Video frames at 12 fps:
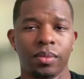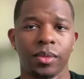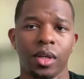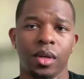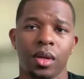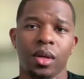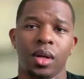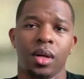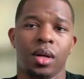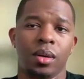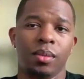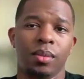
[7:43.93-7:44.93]
Yeah.
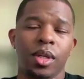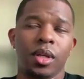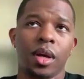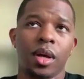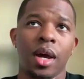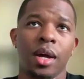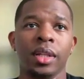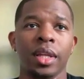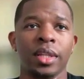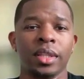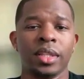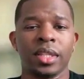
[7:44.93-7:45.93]
And I
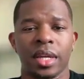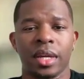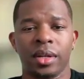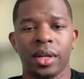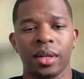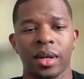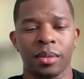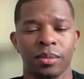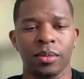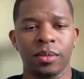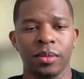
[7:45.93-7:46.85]
laid this out.